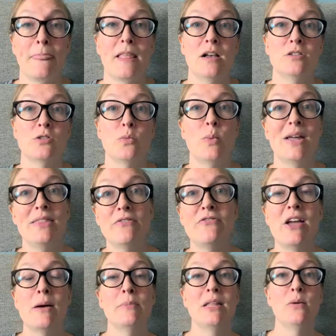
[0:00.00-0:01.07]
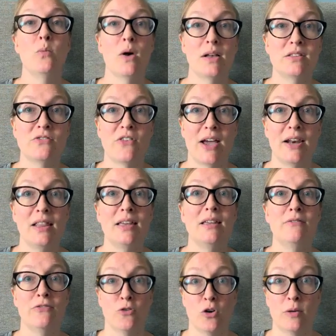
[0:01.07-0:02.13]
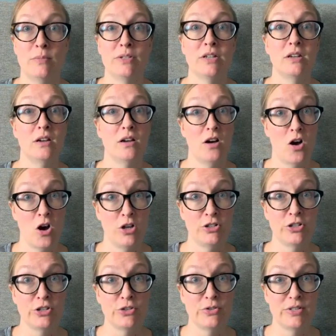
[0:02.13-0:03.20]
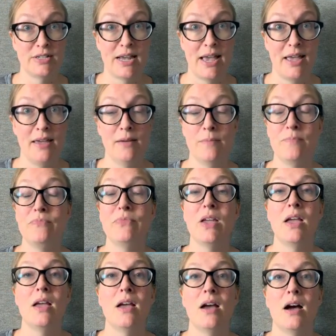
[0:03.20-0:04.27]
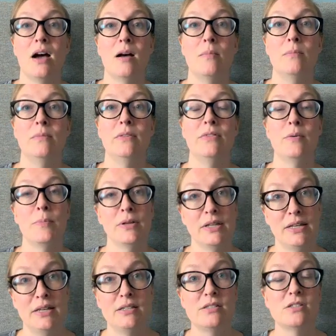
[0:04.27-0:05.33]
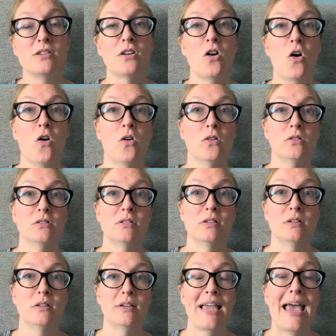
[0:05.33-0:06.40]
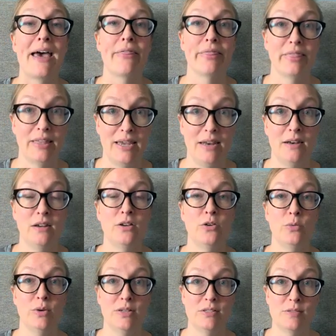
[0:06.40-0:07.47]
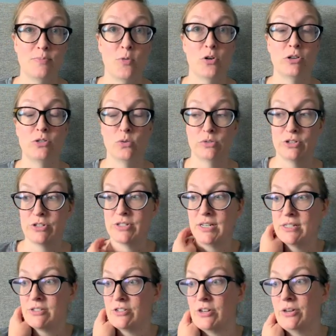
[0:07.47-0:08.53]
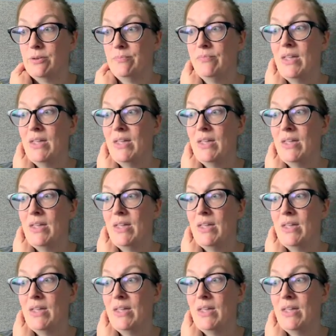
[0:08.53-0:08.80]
So when the family was finally informed on Tuesday, the police called Kathleen, who was Maura's older sister,